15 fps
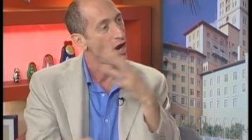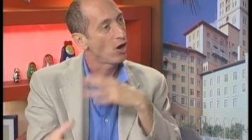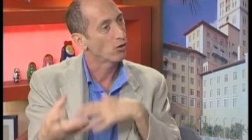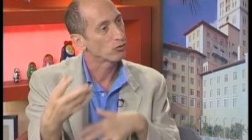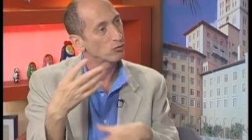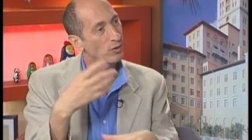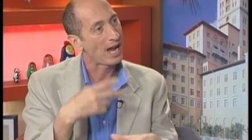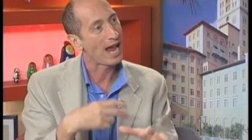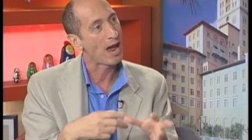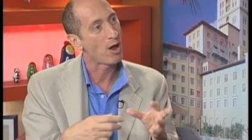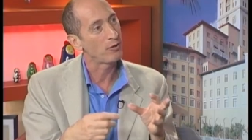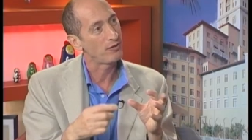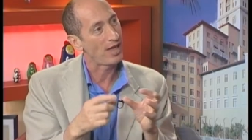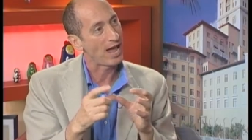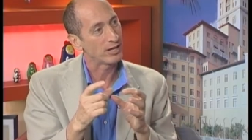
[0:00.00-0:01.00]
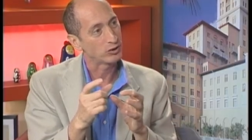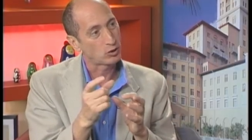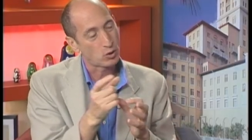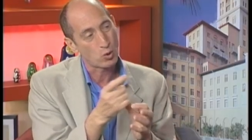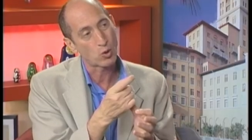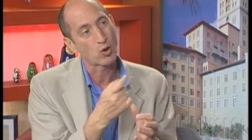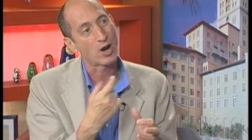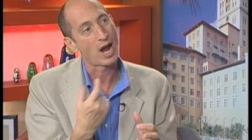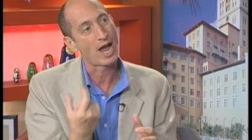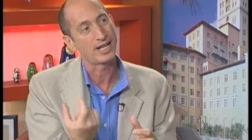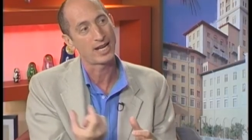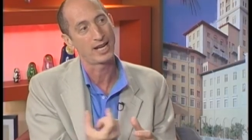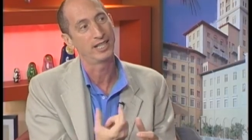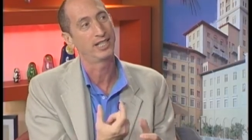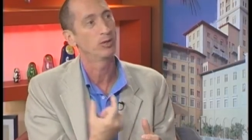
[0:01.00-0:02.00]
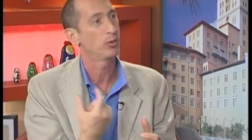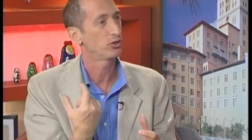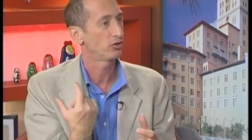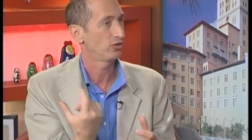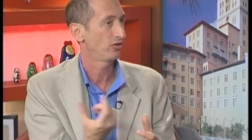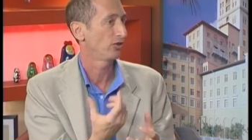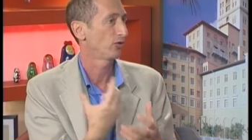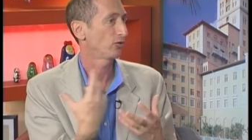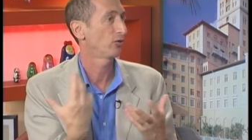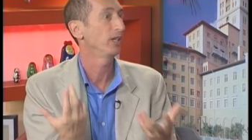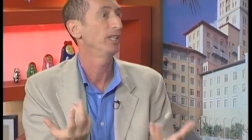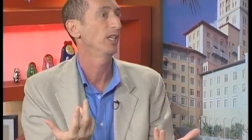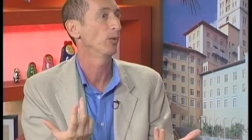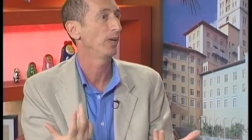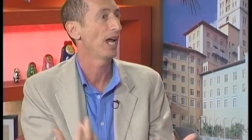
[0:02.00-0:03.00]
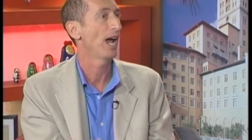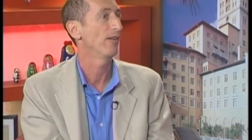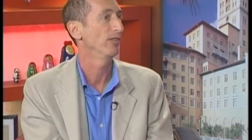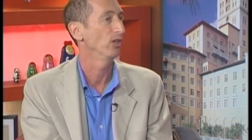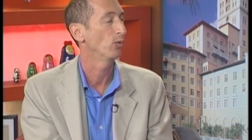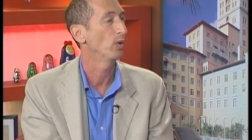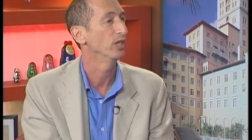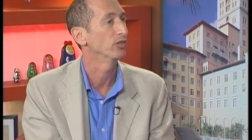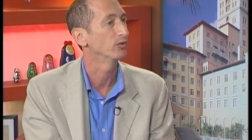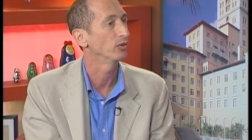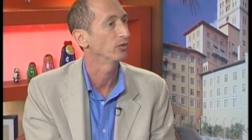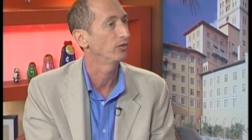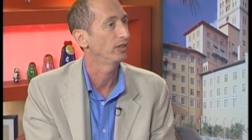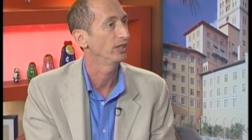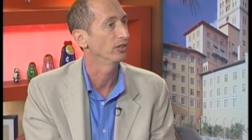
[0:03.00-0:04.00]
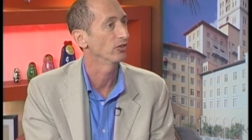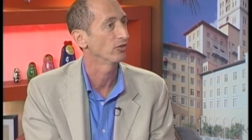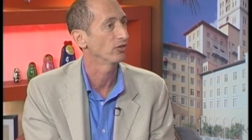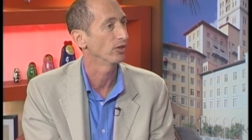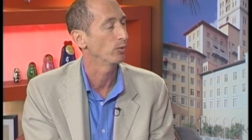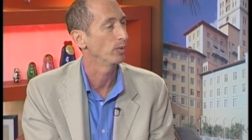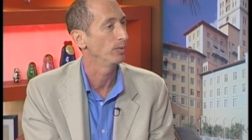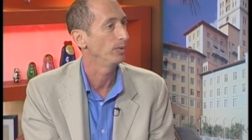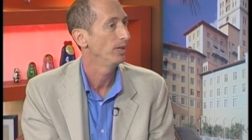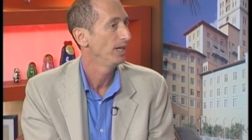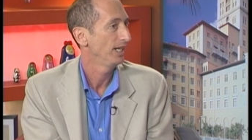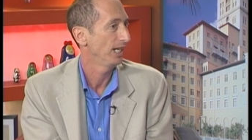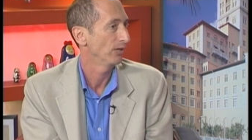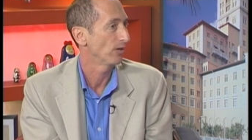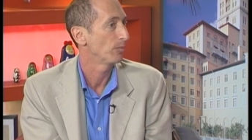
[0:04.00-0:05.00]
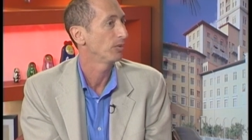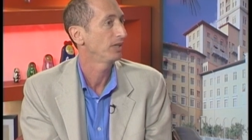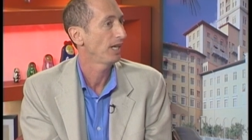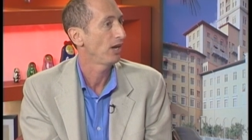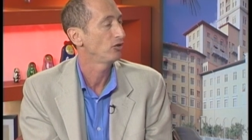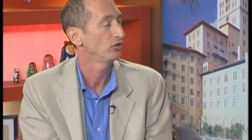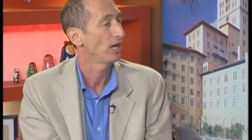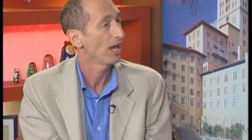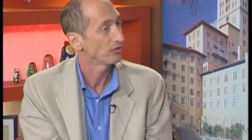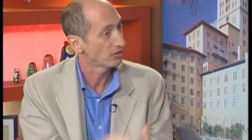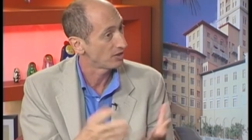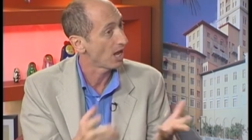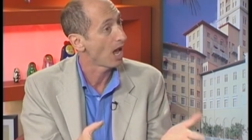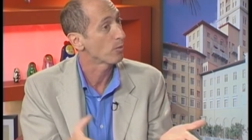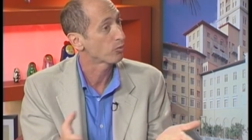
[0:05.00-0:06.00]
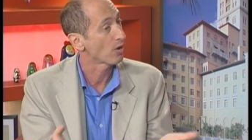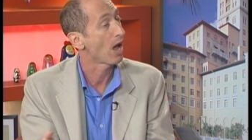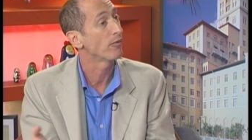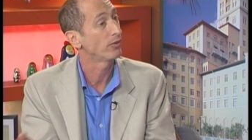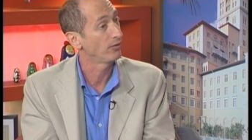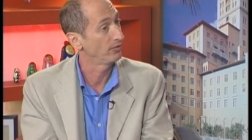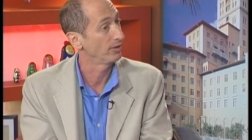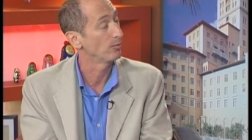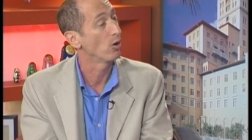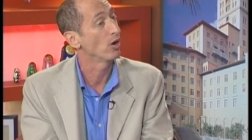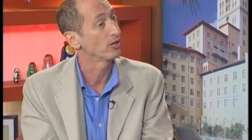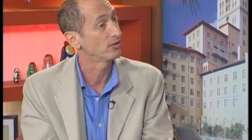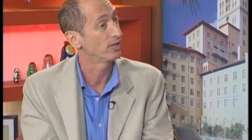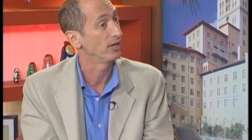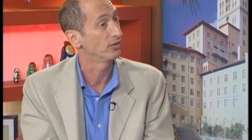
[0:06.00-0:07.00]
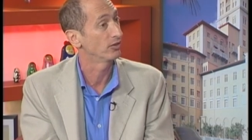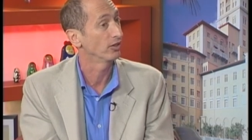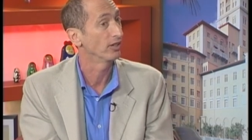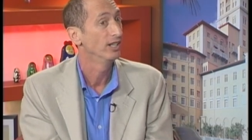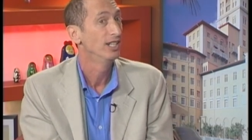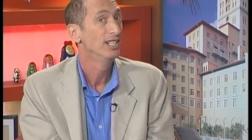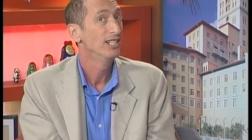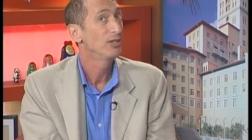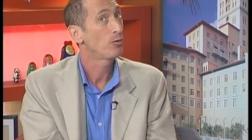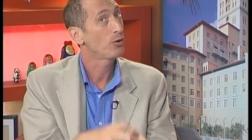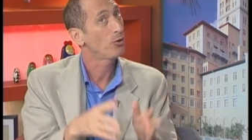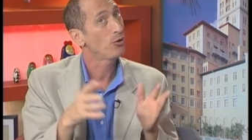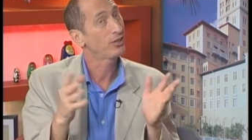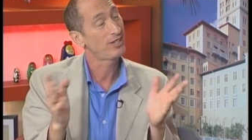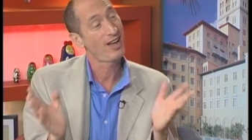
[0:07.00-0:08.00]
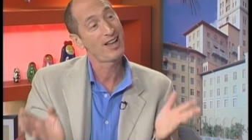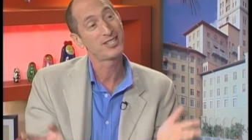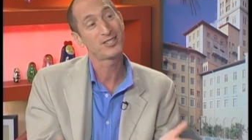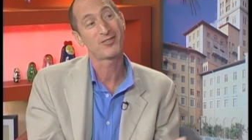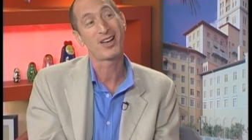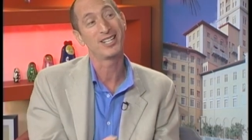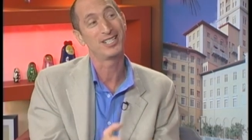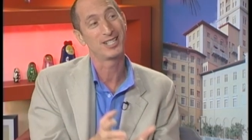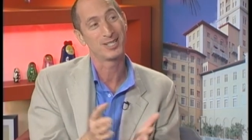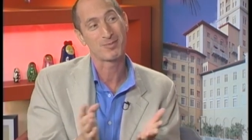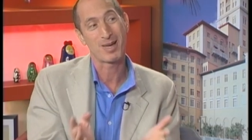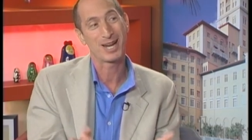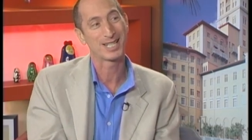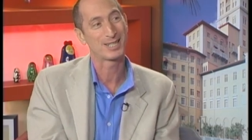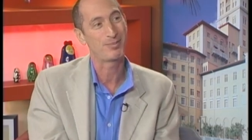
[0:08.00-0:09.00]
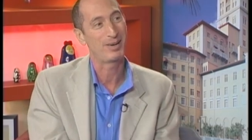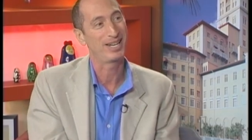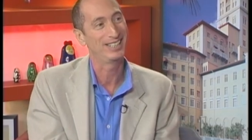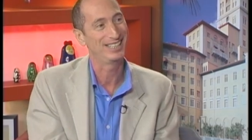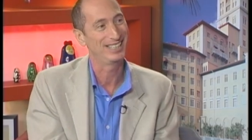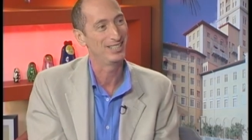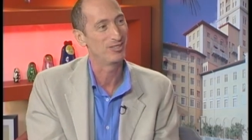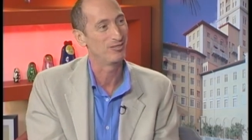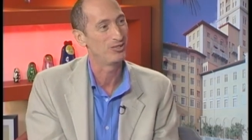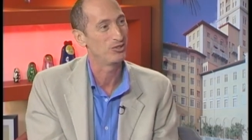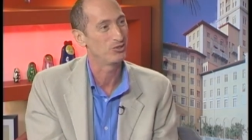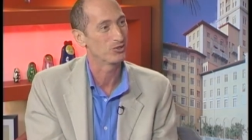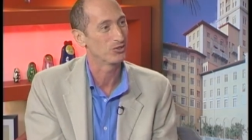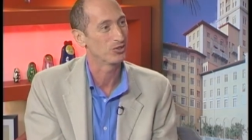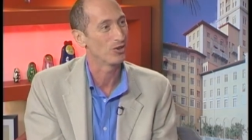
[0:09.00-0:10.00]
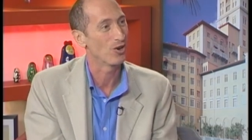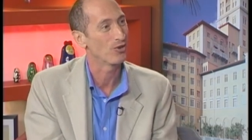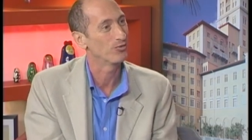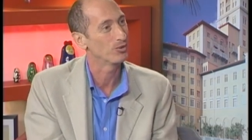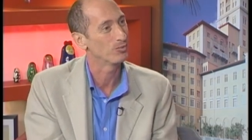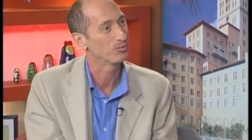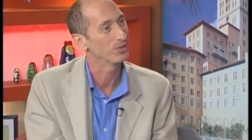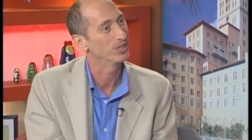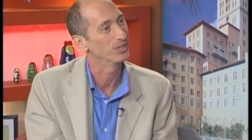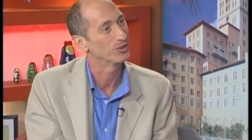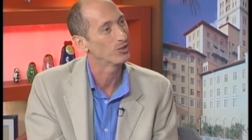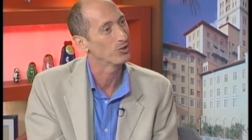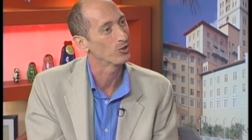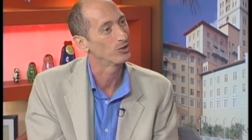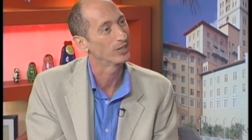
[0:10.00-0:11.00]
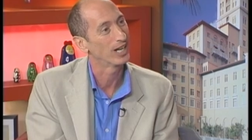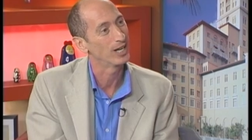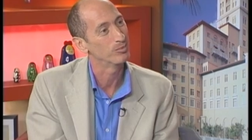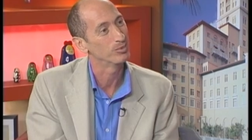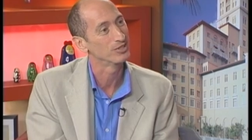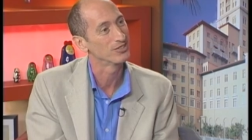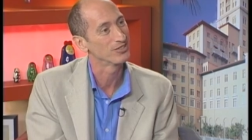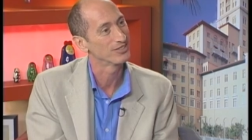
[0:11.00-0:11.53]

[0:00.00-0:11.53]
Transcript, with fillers: around that core identity, which is the screen that we have in the wonderful theater, so that we get a reputation as a nonprofit film arts center with all kinds of ideas about expanding in the future our footprint in Coral Gables.